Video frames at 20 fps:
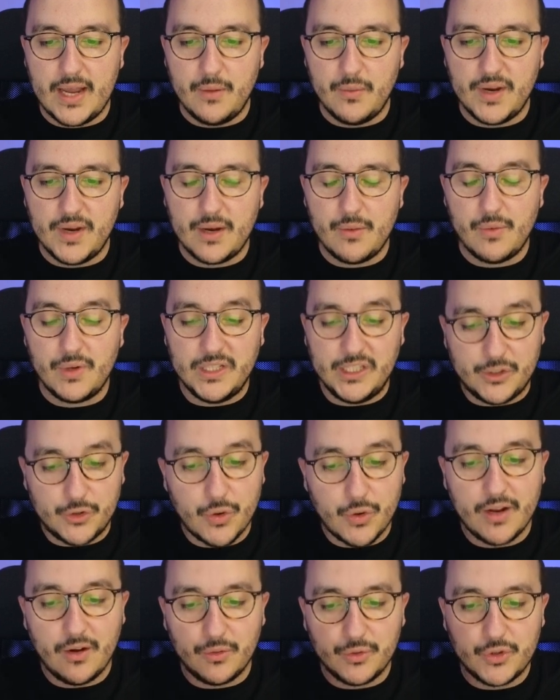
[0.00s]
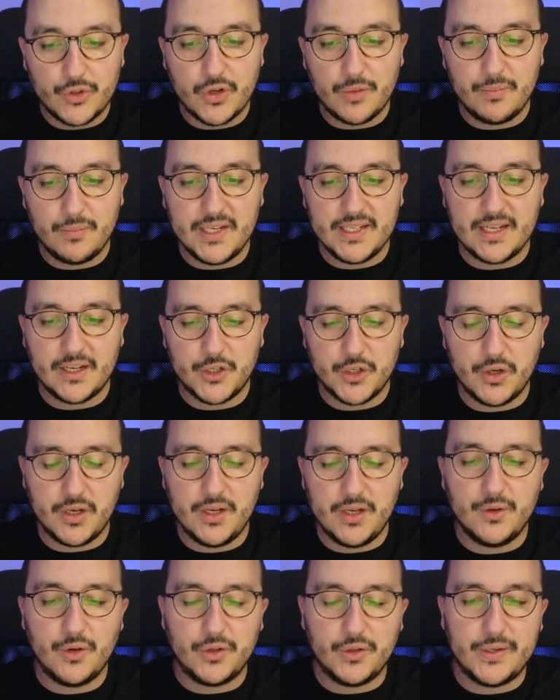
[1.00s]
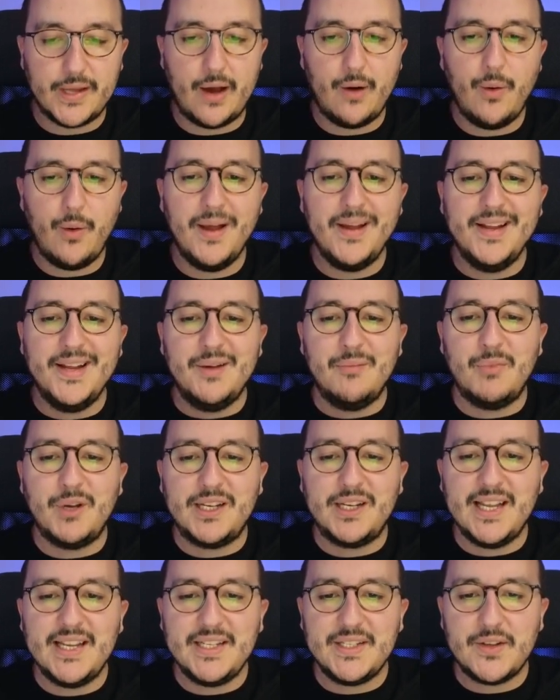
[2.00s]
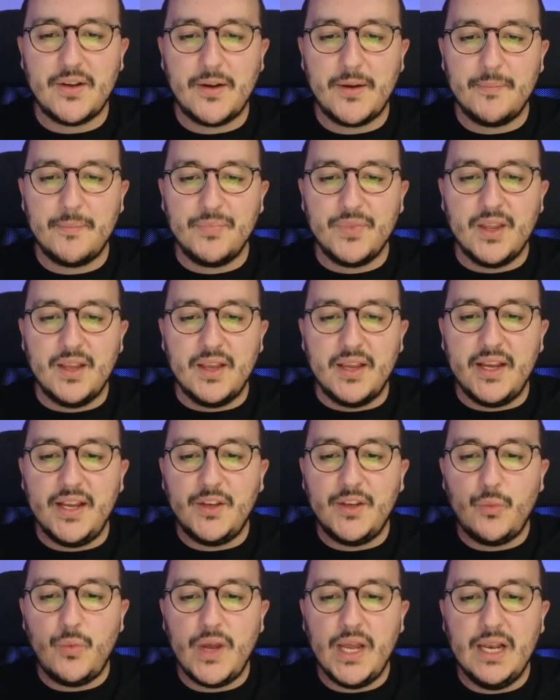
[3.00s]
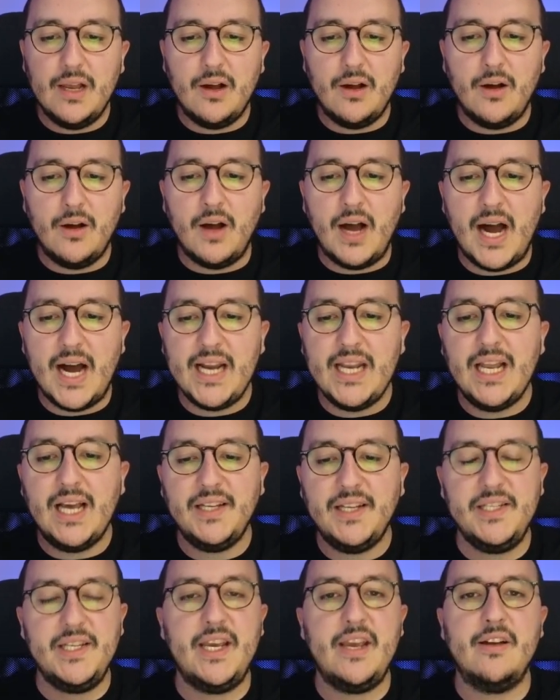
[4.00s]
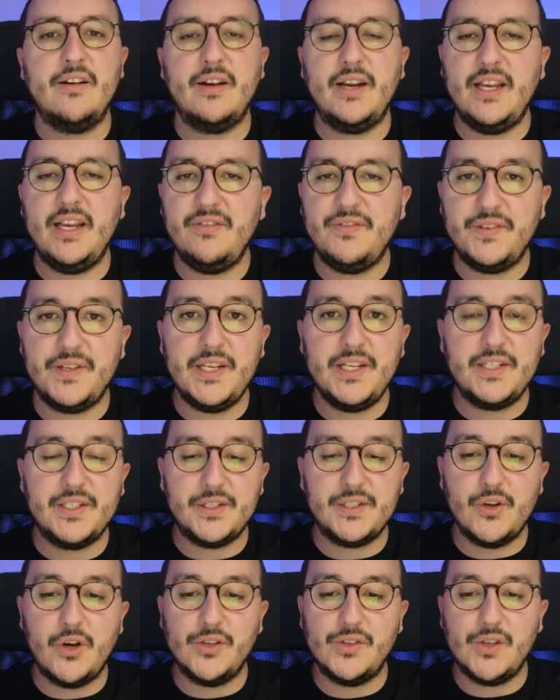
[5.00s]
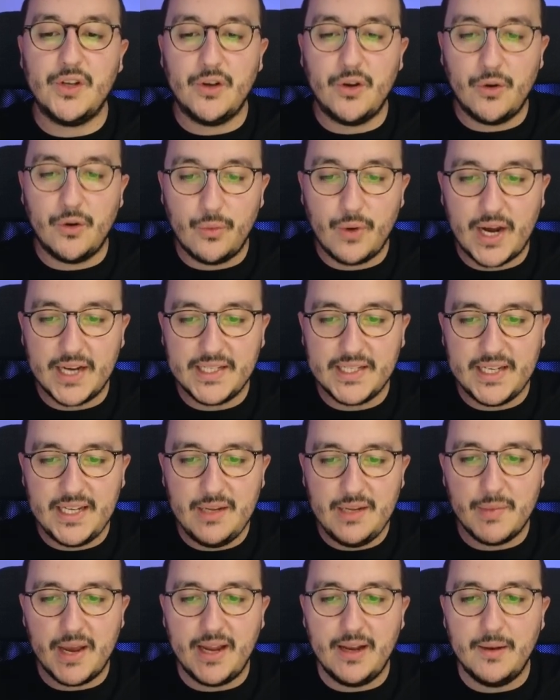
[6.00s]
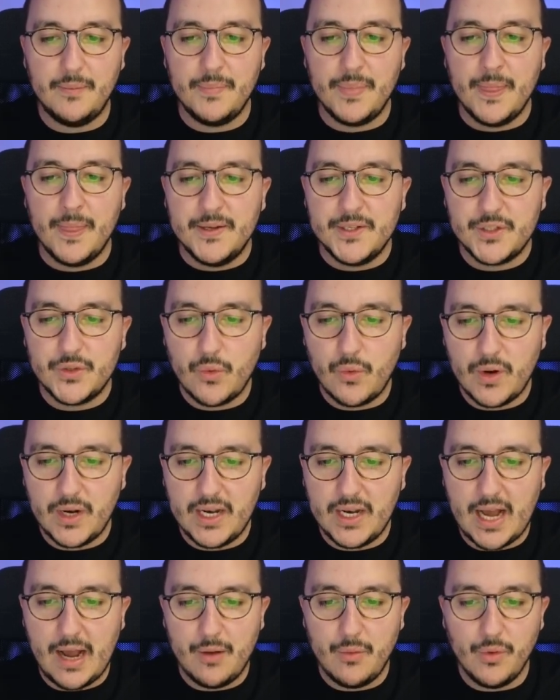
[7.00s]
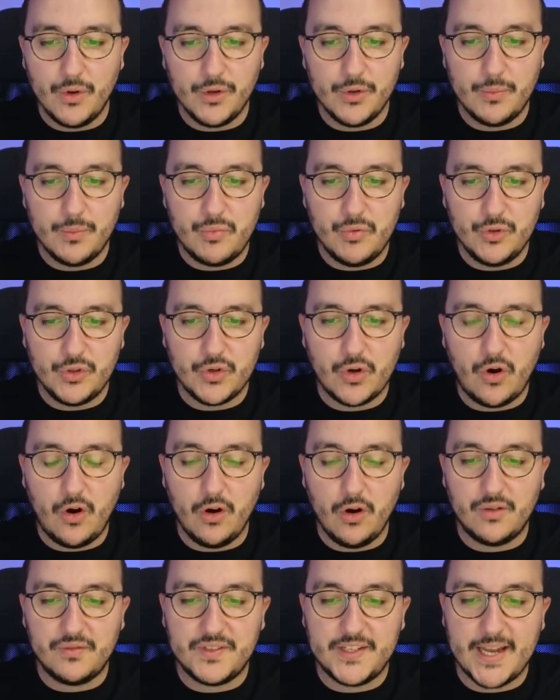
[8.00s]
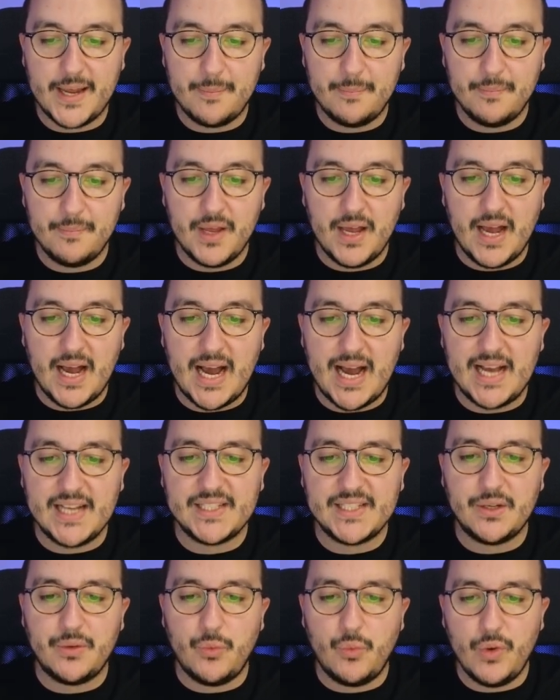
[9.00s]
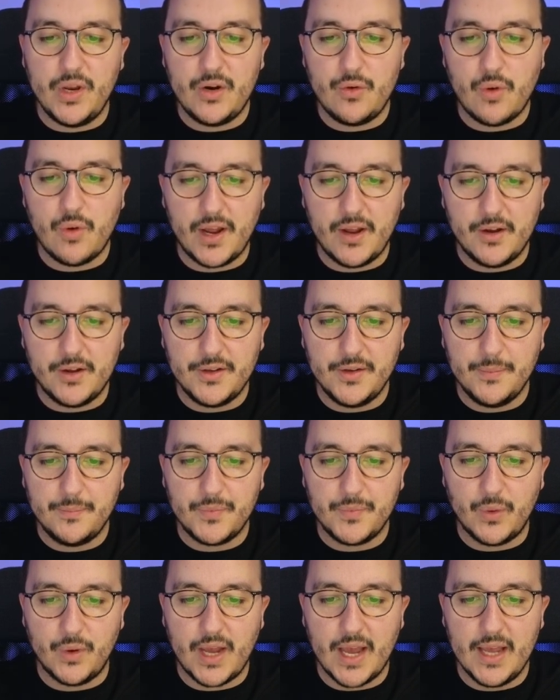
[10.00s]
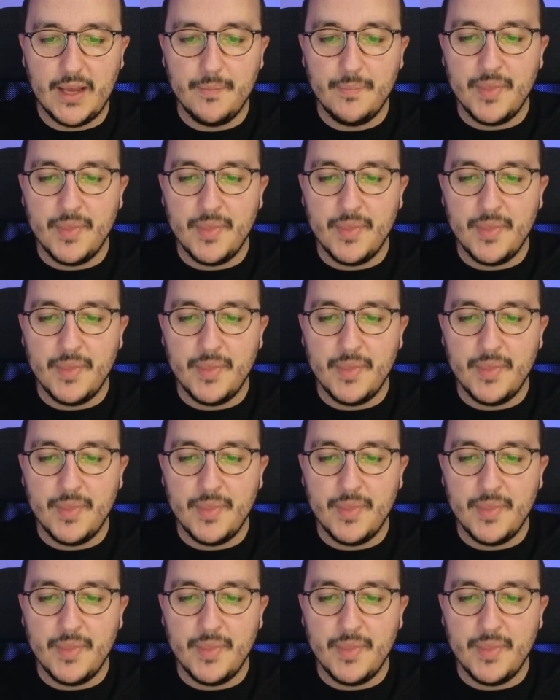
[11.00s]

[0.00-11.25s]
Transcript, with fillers: When I will try on submit, actually, not now, but later, it will uh, highlight here if it's not a right email. So I want to put all of them as required, okay?